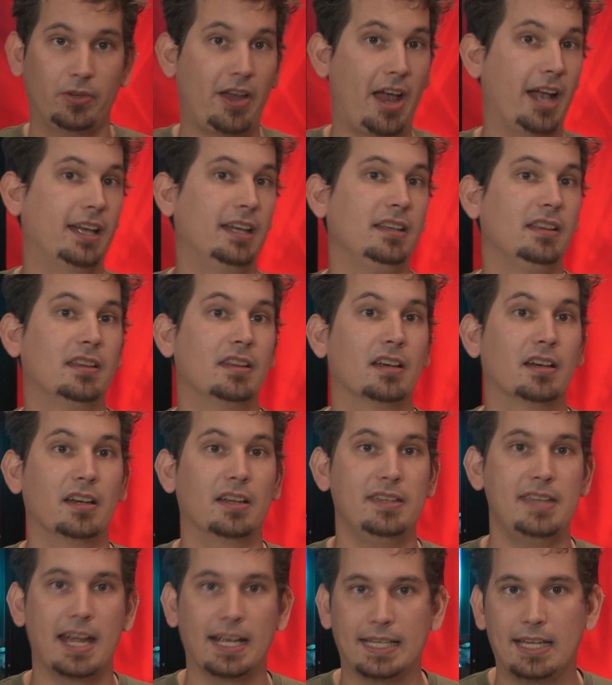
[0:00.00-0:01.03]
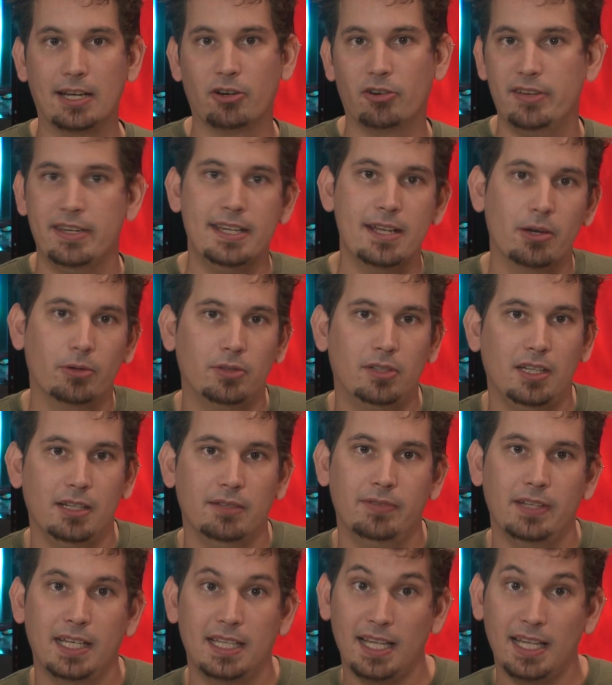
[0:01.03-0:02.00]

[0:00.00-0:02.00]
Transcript: hacking the Netgear Neo T V,